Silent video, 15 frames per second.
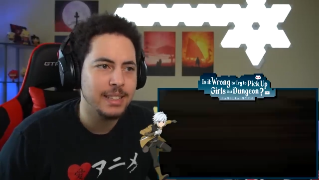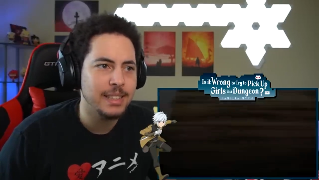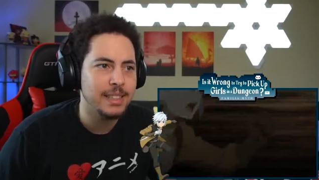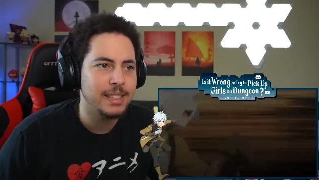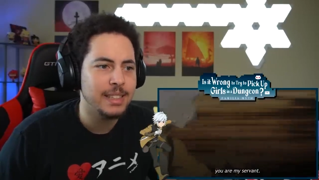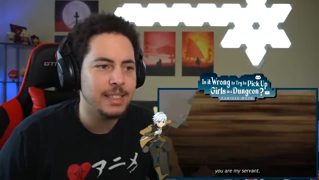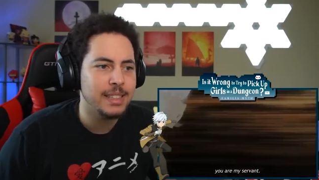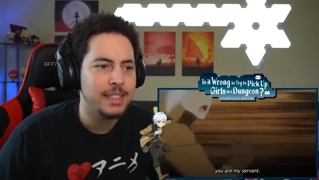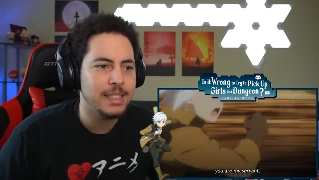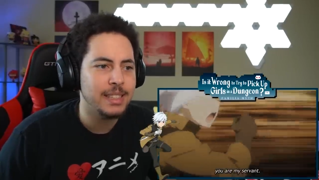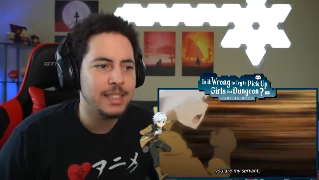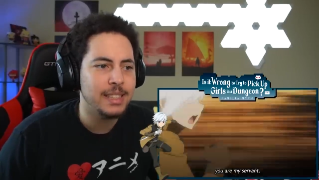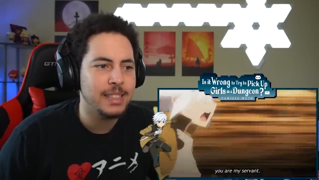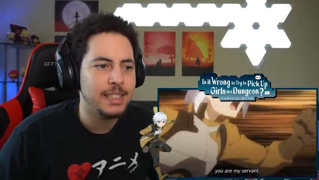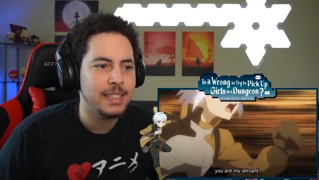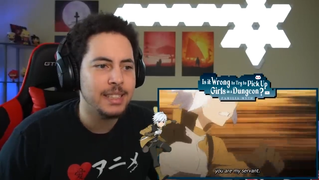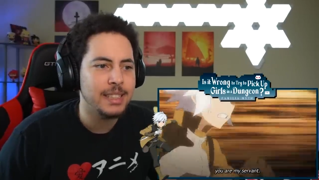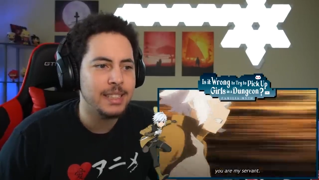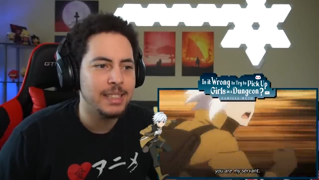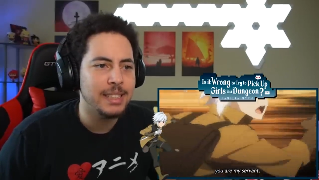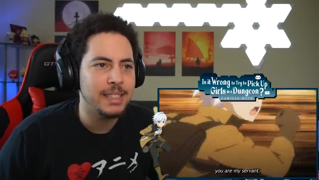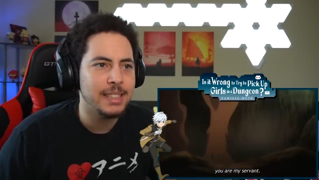
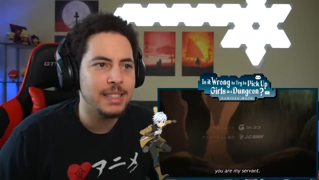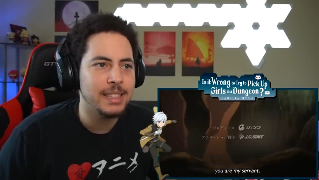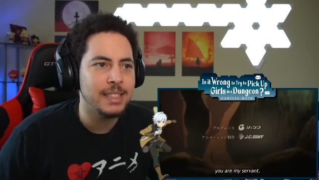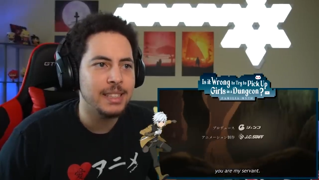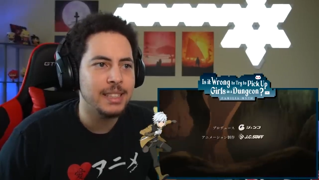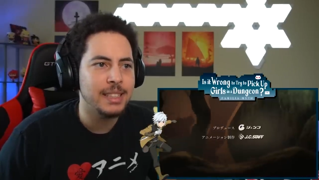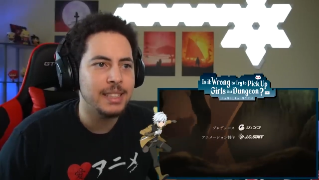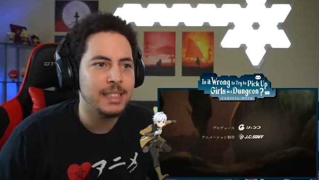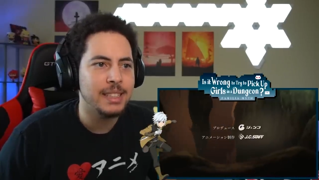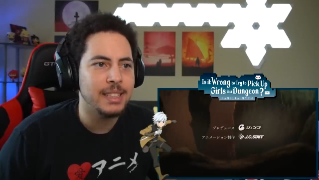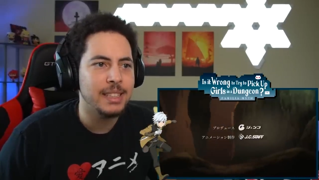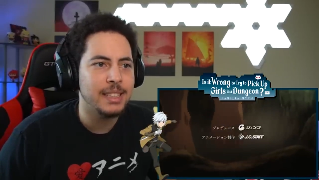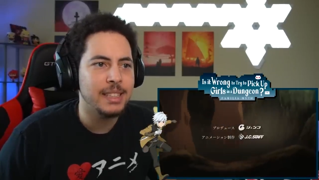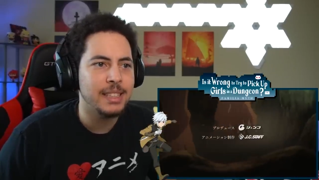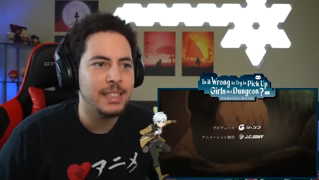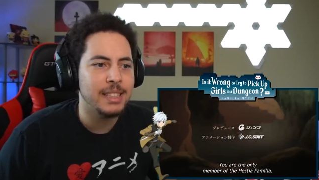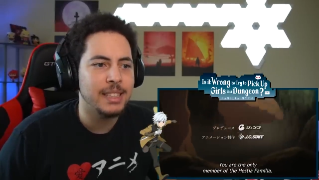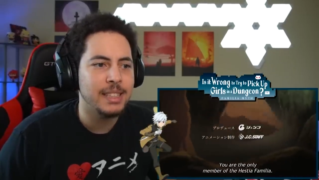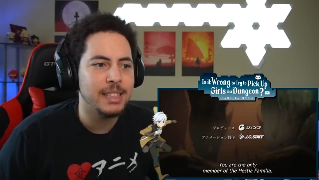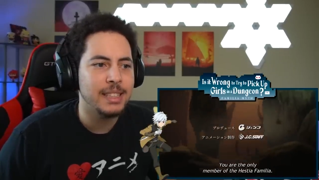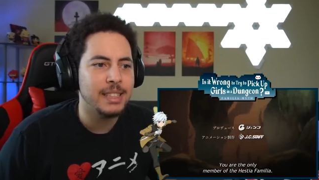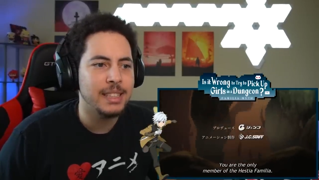
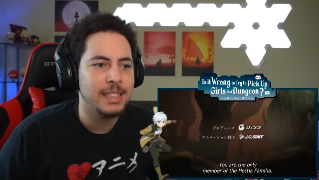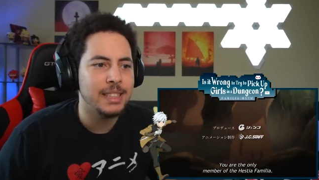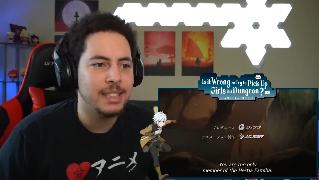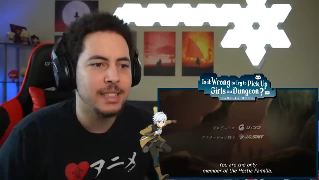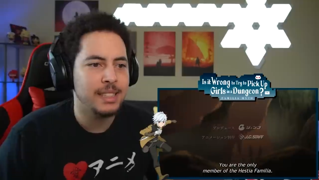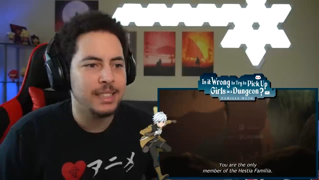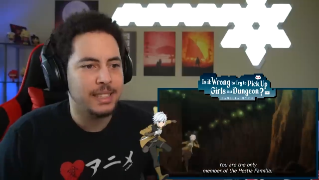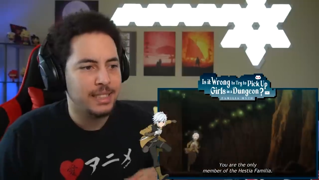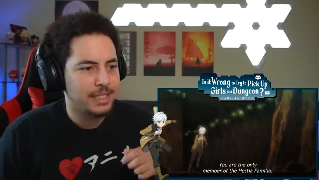(no one is talking)